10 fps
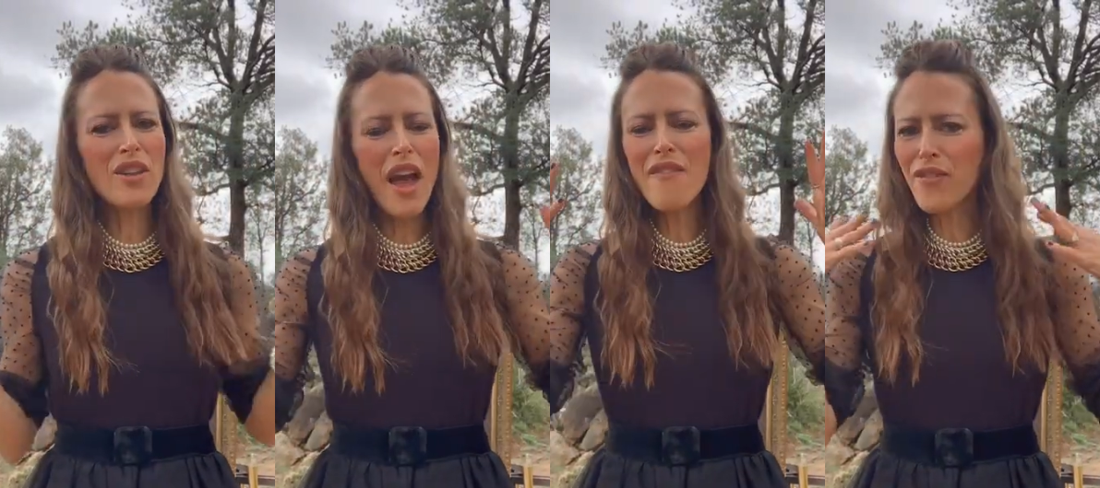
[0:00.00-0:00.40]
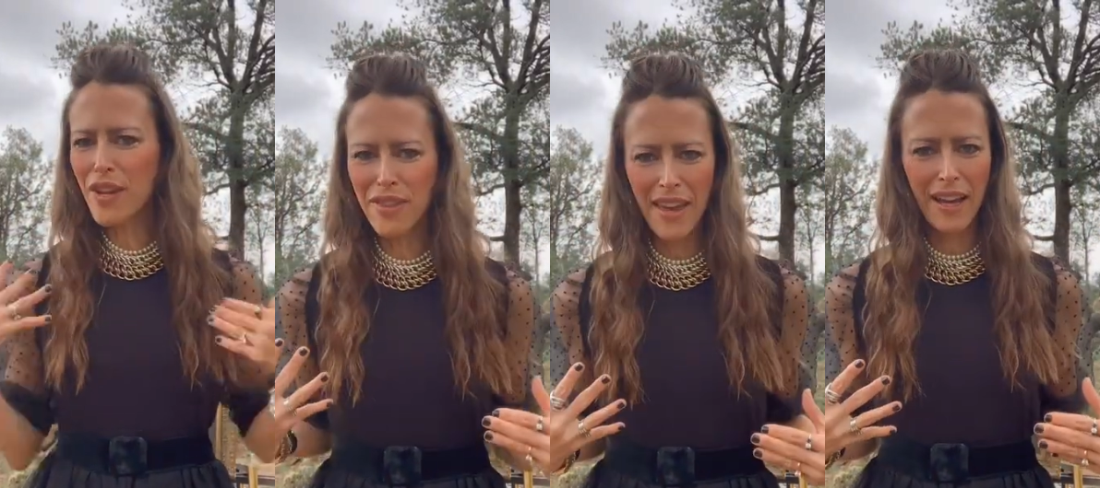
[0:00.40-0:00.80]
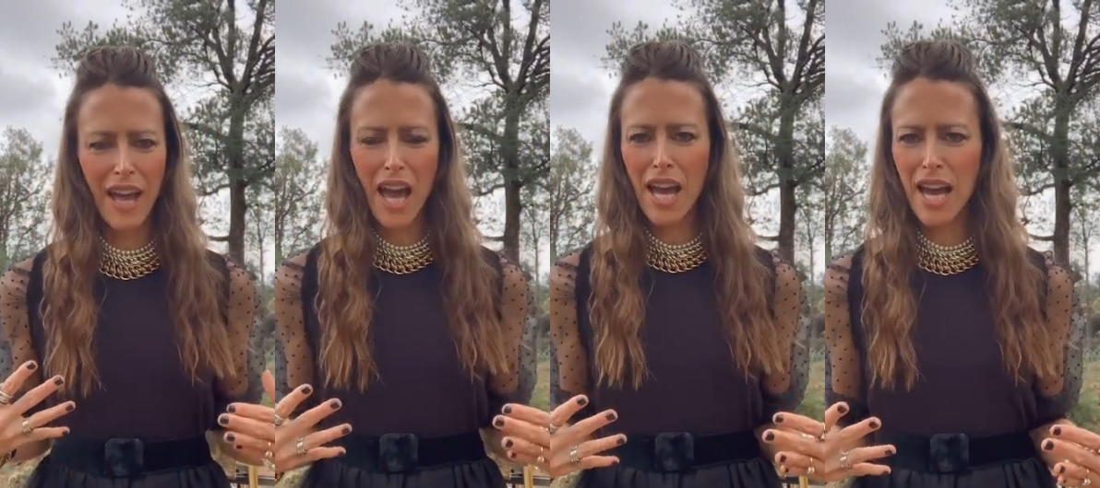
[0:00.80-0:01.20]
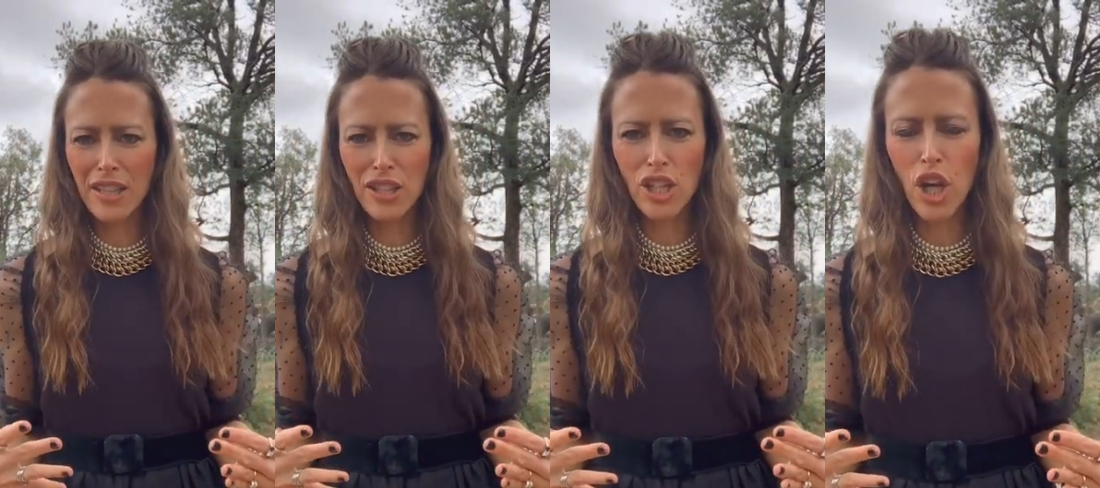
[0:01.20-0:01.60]
Everything head
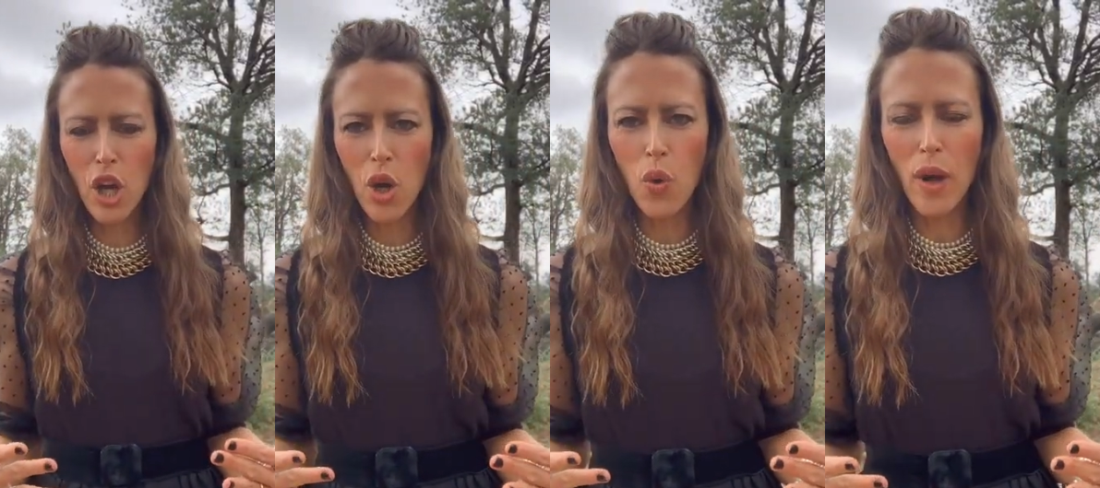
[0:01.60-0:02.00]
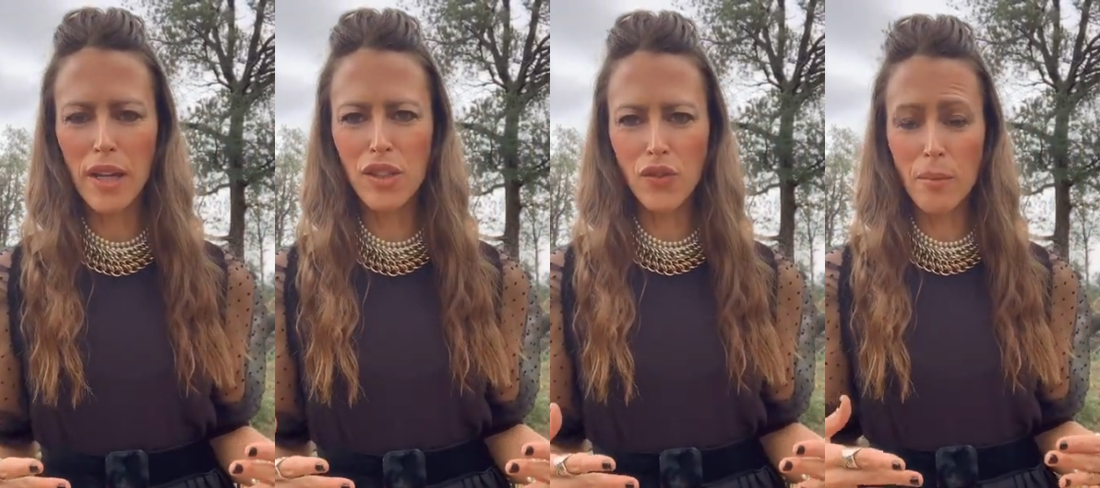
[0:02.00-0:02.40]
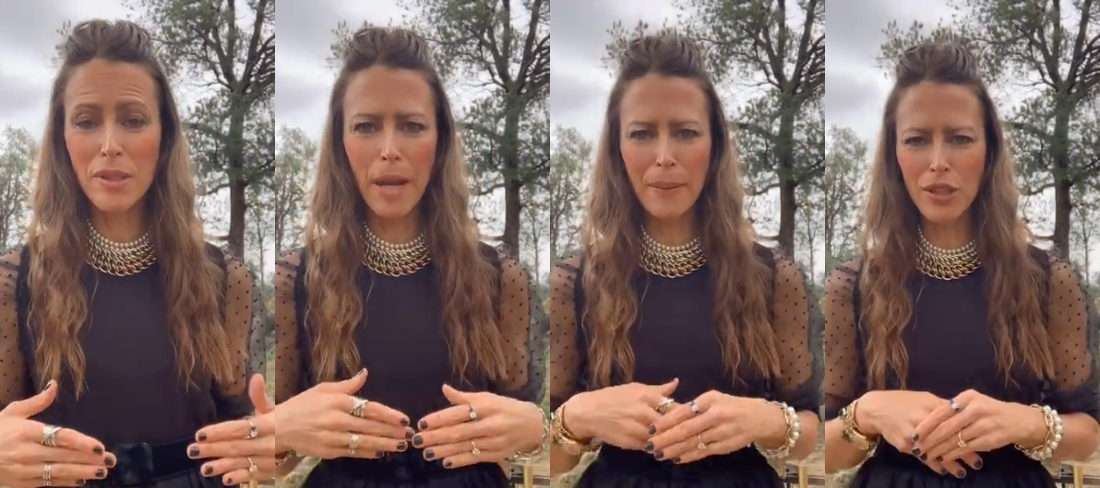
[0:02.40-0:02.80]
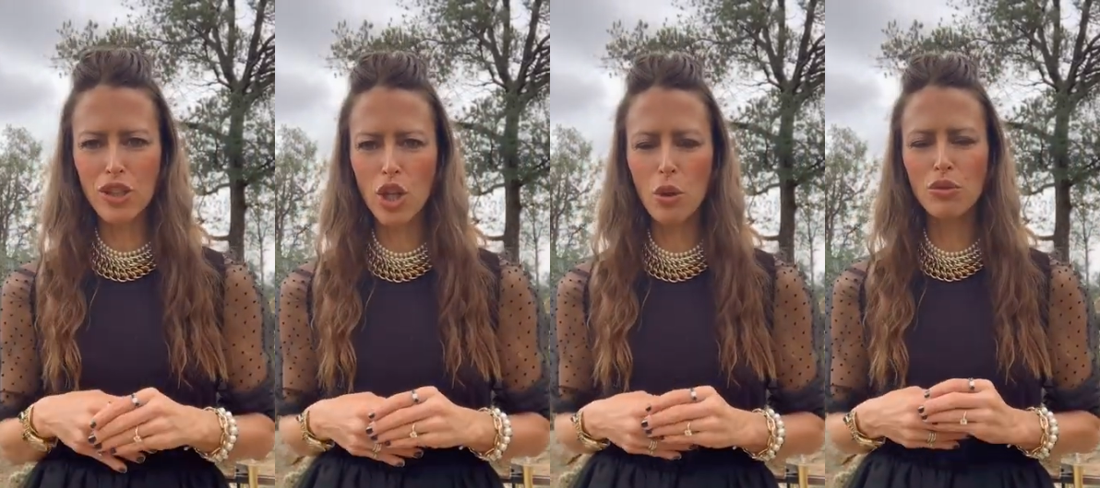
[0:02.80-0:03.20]
to toe is from Stepping
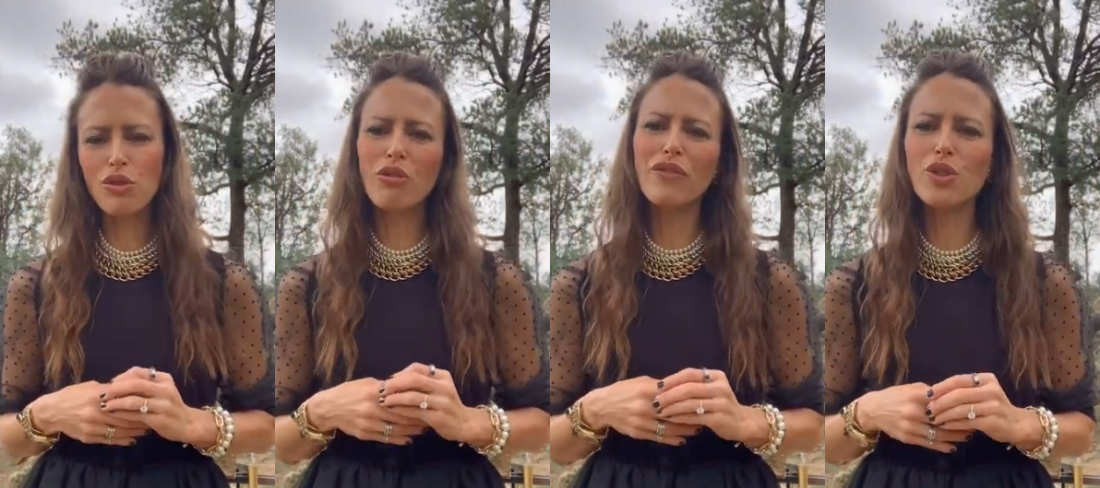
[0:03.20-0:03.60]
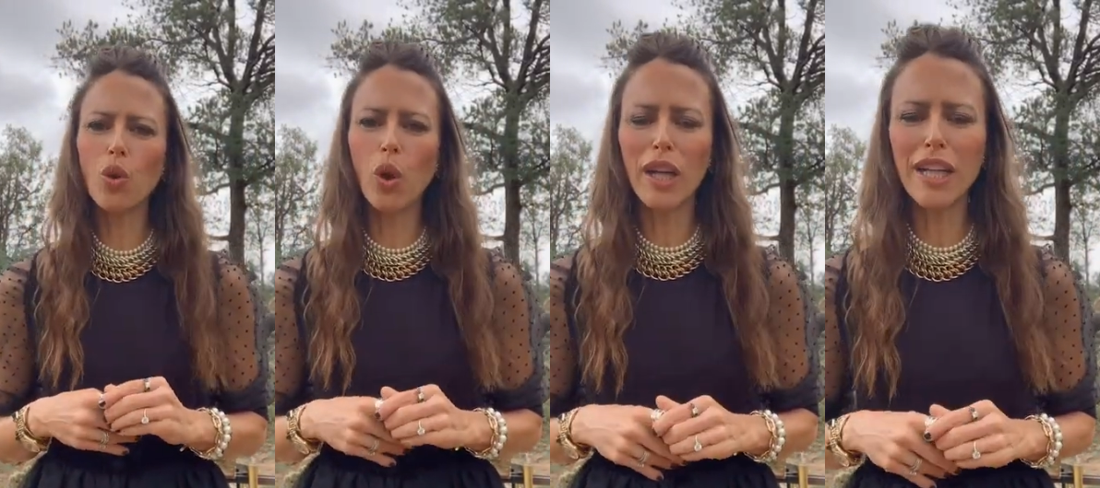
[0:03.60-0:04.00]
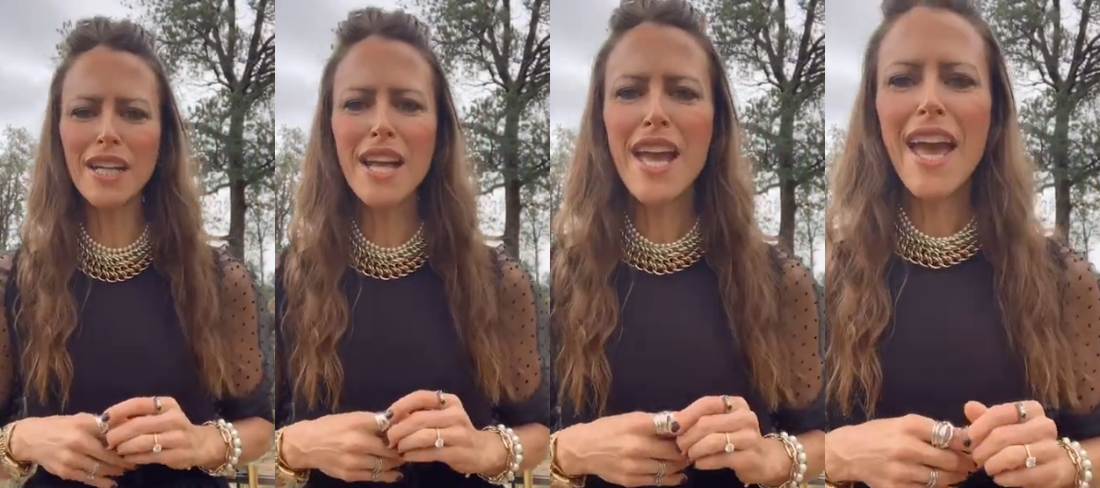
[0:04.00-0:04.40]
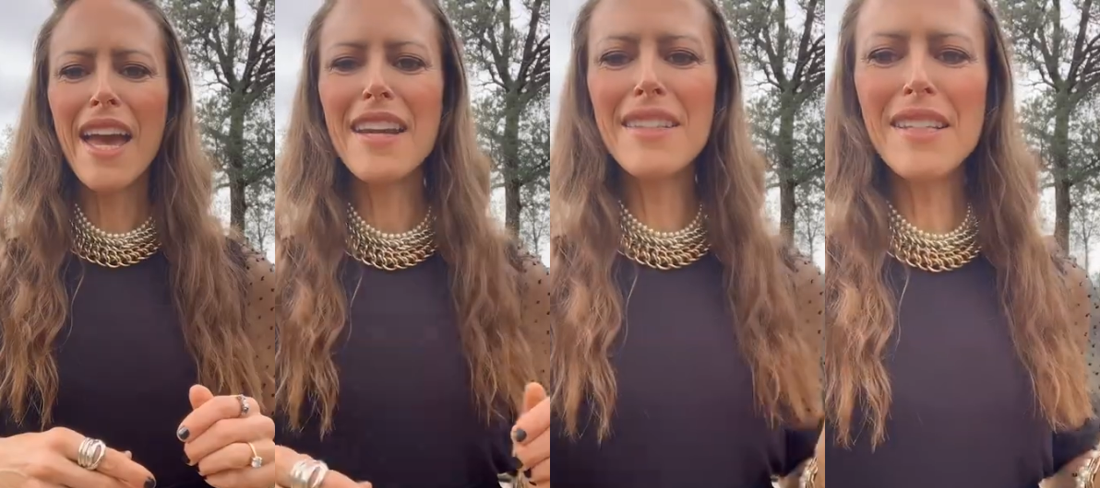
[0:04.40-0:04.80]
Stones Thrift Store.
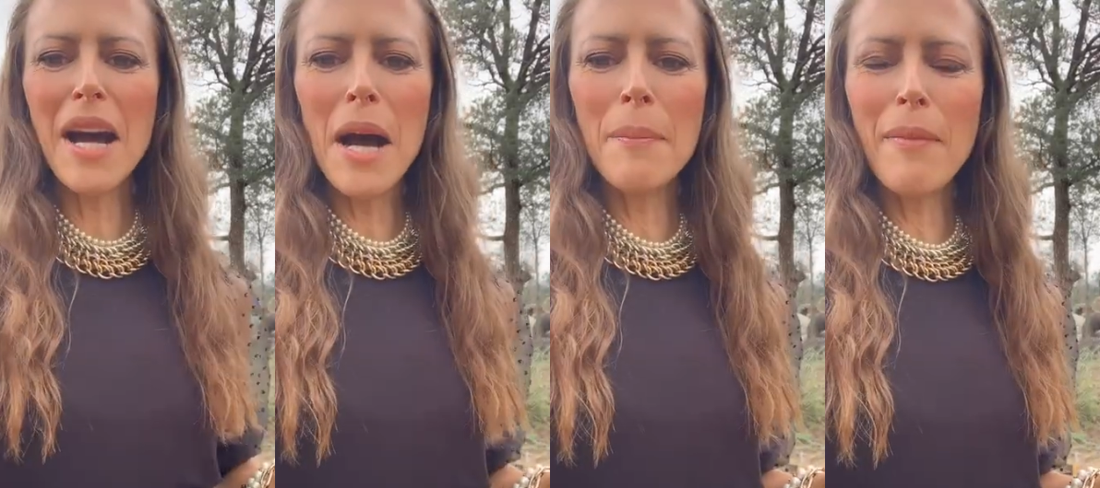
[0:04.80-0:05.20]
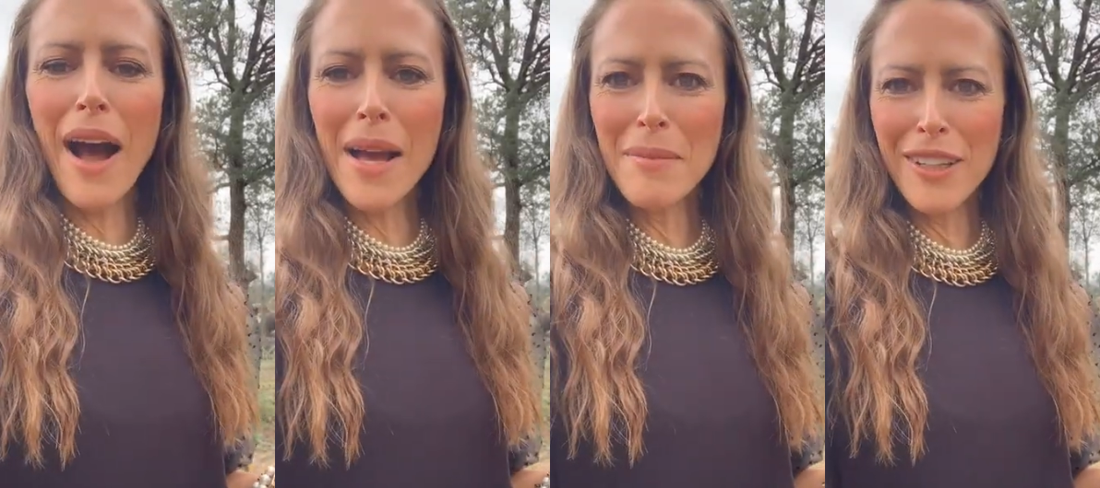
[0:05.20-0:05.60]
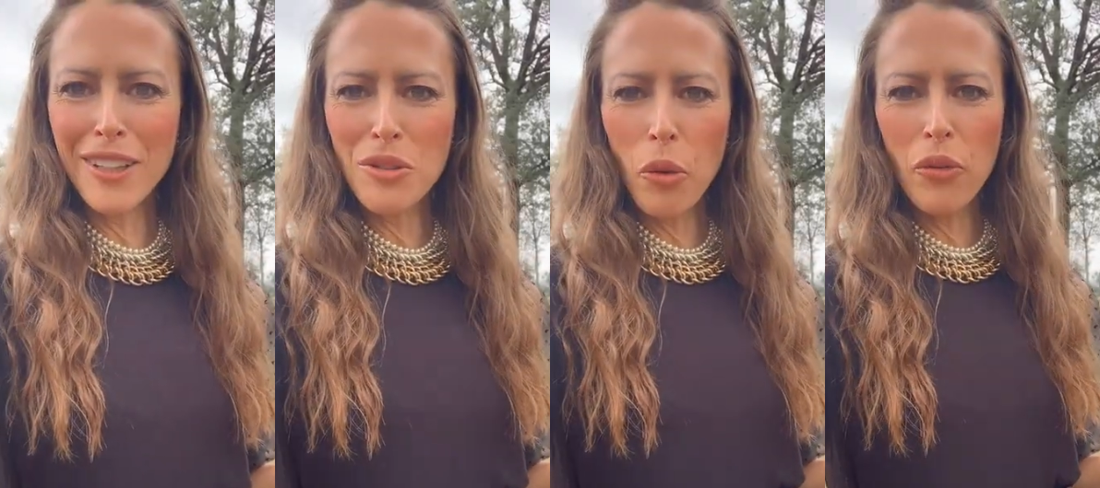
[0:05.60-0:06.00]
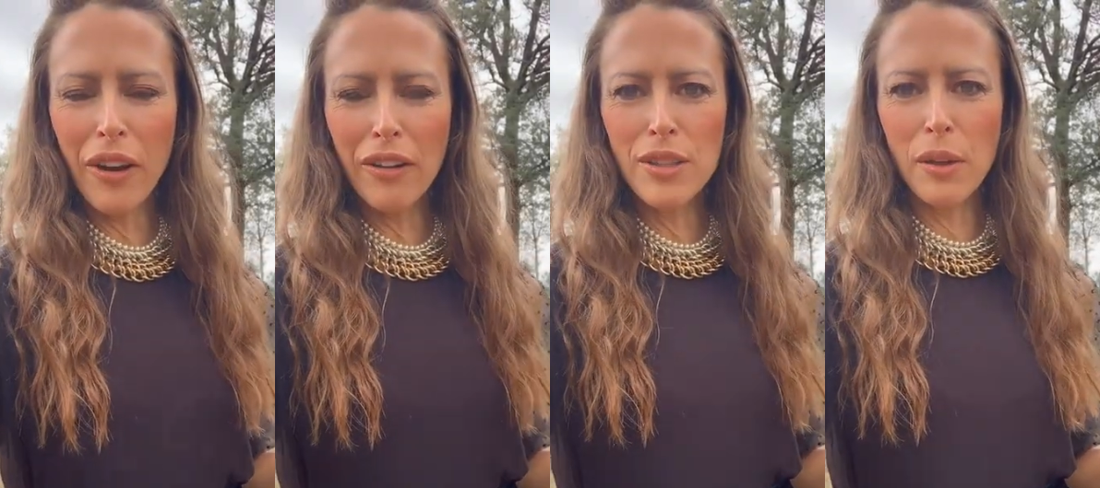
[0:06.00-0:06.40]
And I'm here in Northern
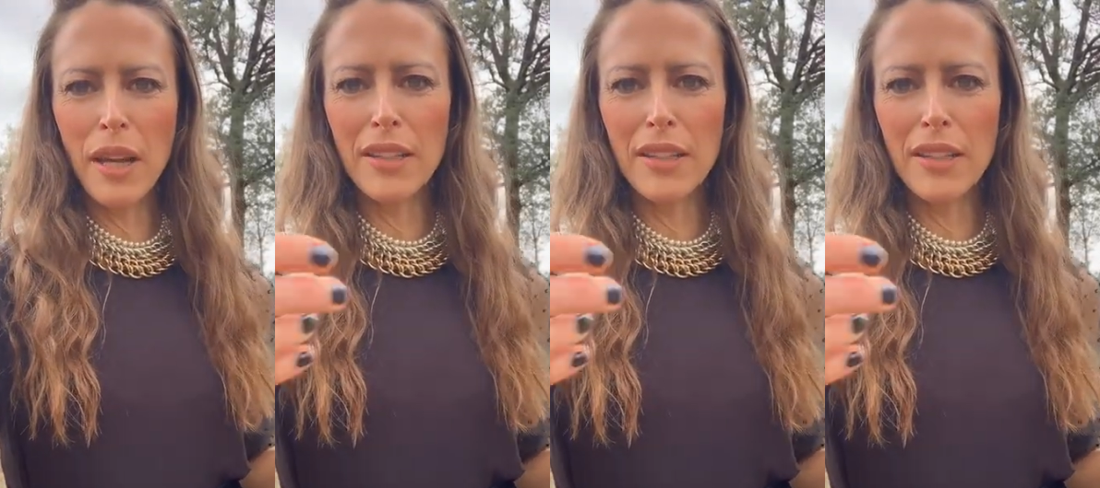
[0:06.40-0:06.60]
Arizona.